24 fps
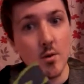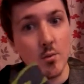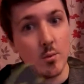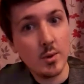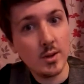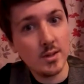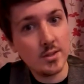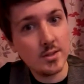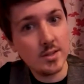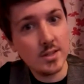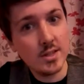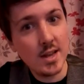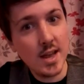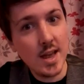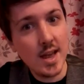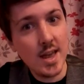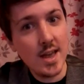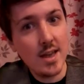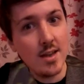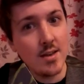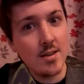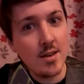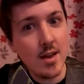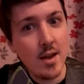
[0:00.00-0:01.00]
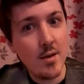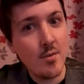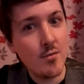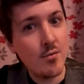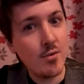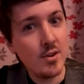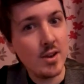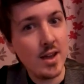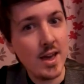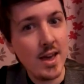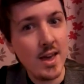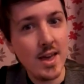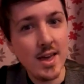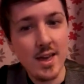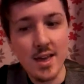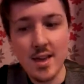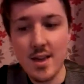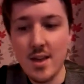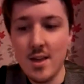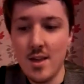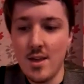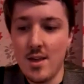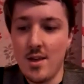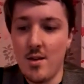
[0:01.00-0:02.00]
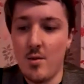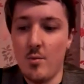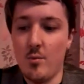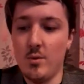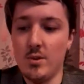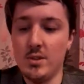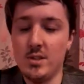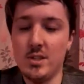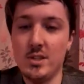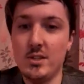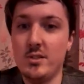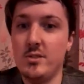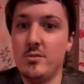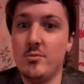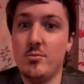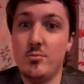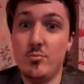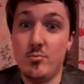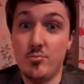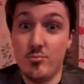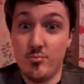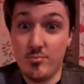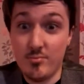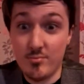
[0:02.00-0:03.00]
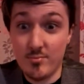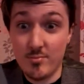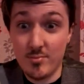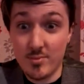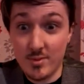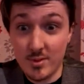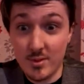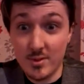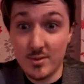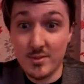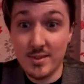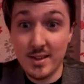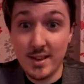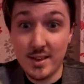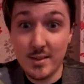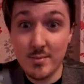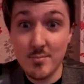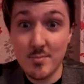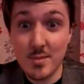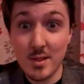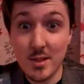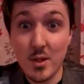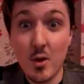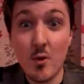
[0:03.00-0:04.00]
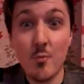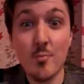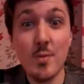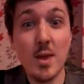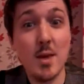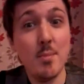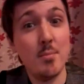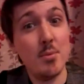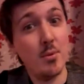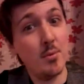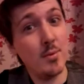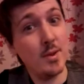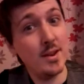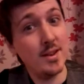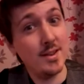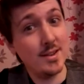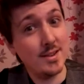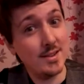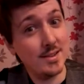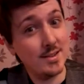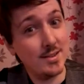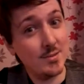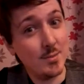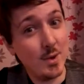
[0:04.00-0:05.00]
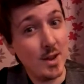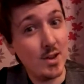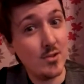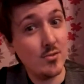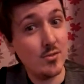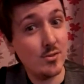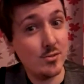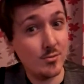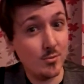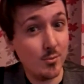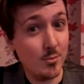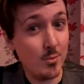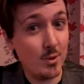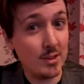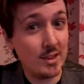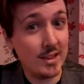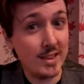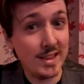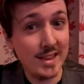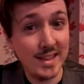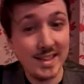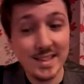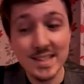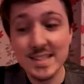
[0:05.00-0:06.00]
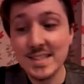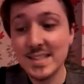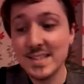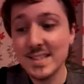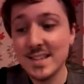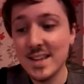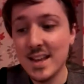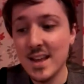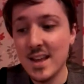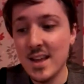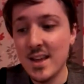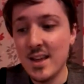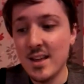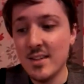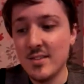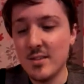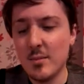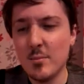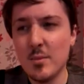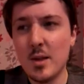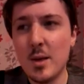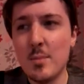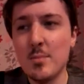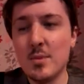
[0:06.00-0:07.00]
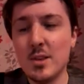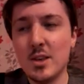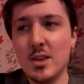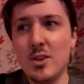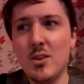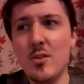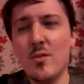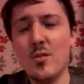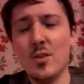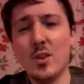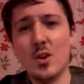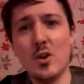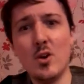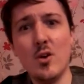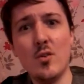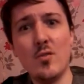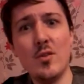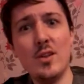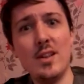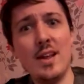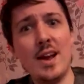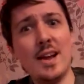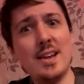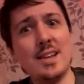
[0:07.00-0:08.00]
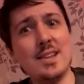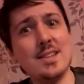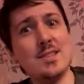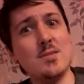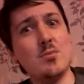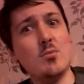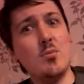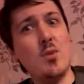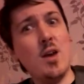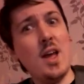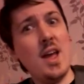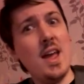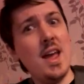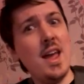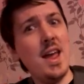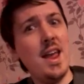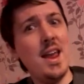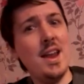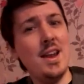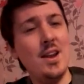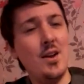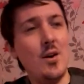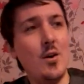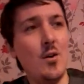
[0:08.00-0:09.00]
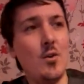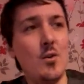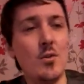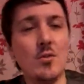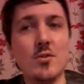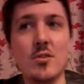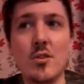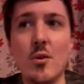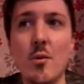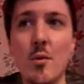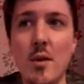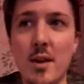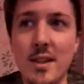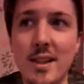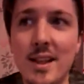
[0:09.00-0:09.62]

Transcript: once a day, every day, which is, you see, a lot of people in Waitrose with one of these. Sometimes the queue for the coffee line is way long, so I